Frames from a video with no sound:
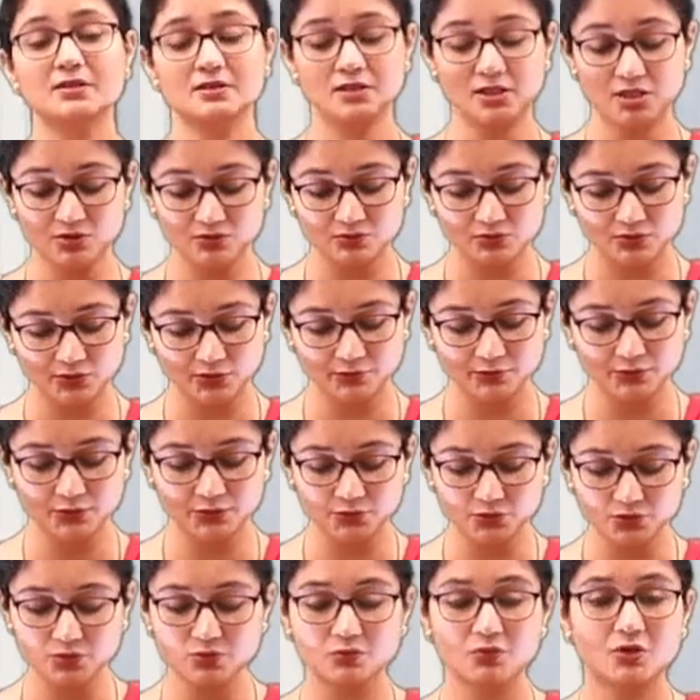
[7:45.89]
Now if you
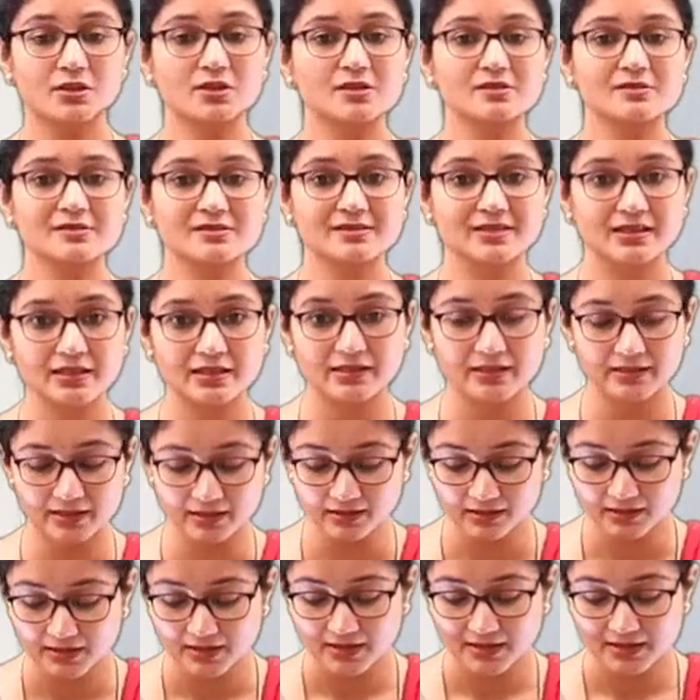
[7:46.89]
know what is
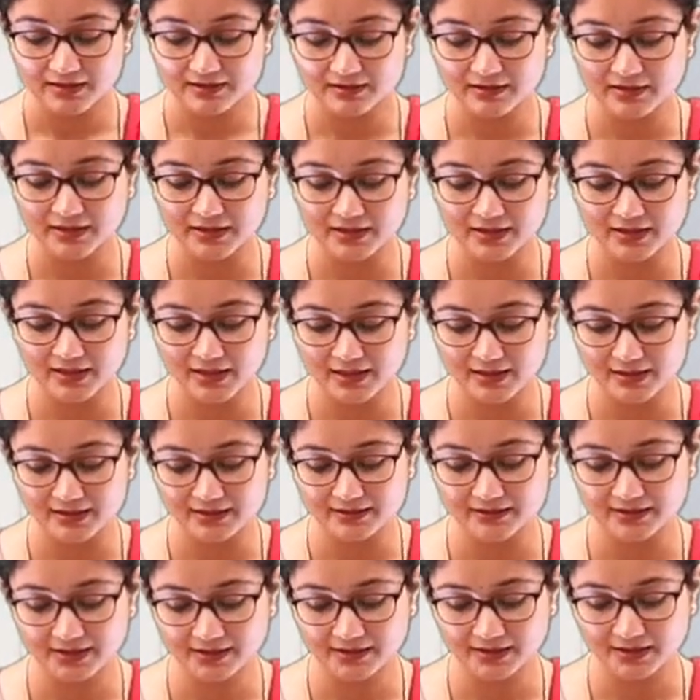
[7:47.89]
cilia, cilia
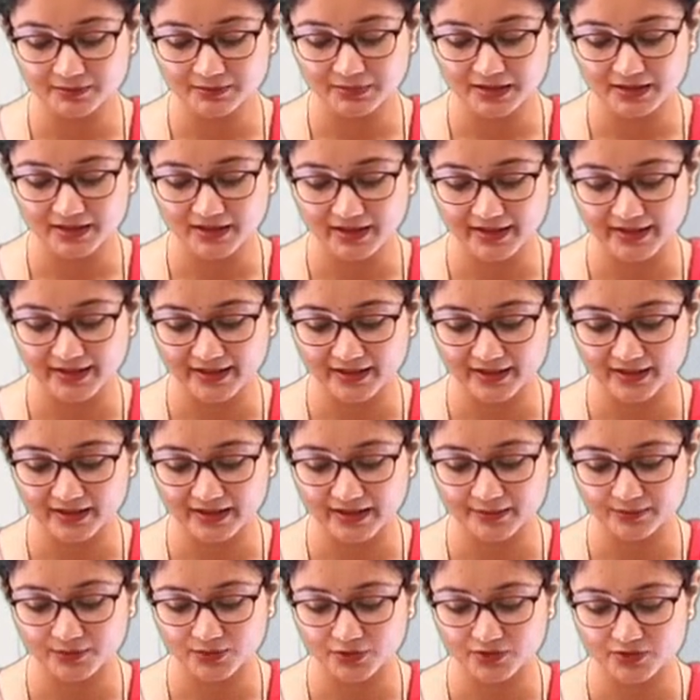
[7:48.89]
is nothing but the
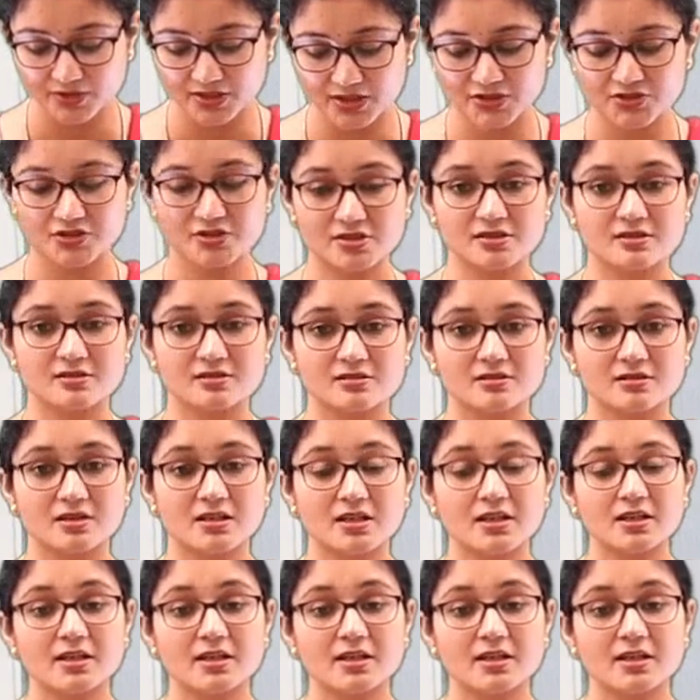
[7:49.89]
hair-like projections.